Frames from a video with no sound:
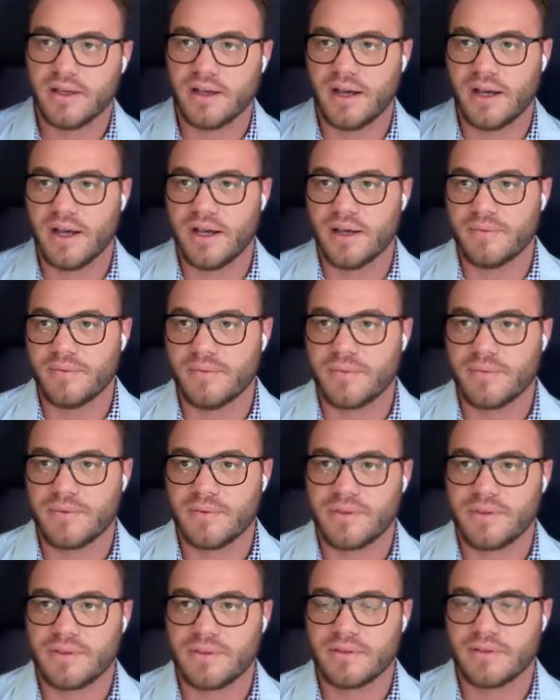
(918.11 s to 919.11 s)
Um,
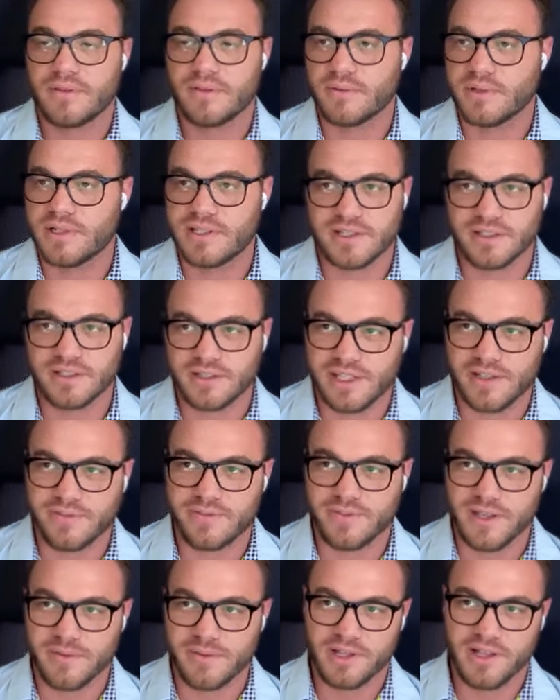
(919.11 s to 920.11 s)
we still
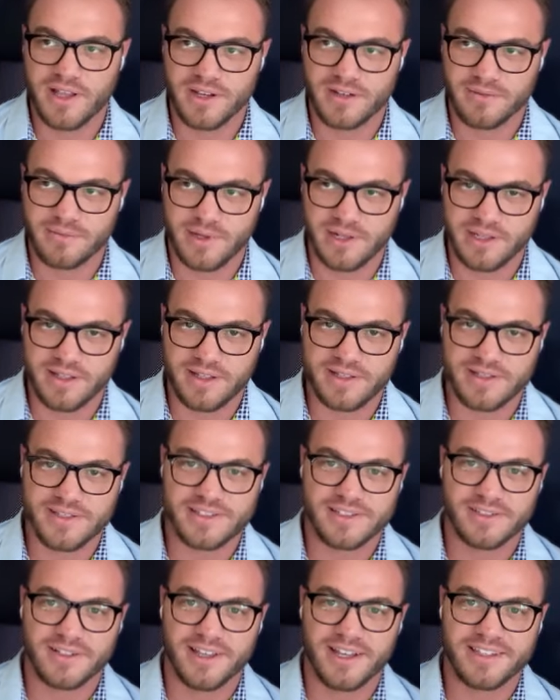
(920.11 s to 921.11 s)
give them a lot of money and
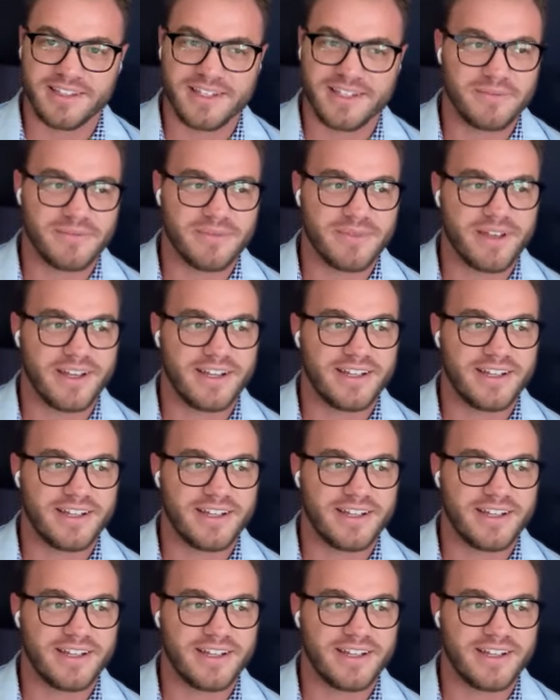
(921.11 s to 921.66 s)
still like them.